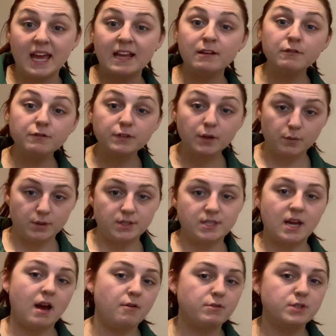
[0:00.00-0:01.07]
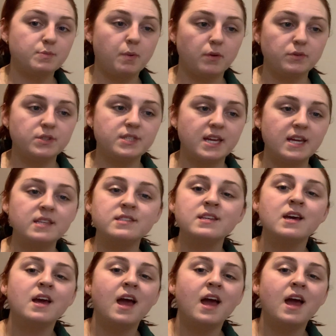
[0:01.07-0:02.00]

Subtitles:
influence our responses